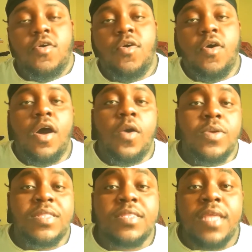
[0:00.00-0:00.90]

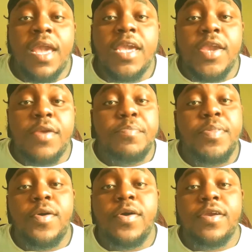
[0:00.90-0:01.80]
Always thank your
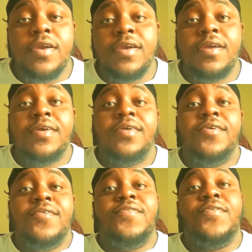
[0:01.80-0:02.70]
employer
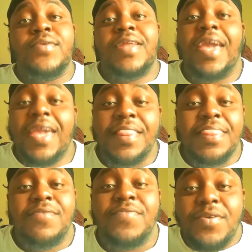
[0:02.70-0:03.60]
for that
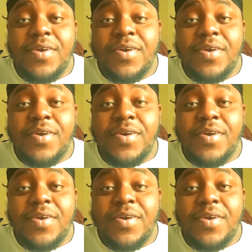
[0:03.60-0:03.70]
interview.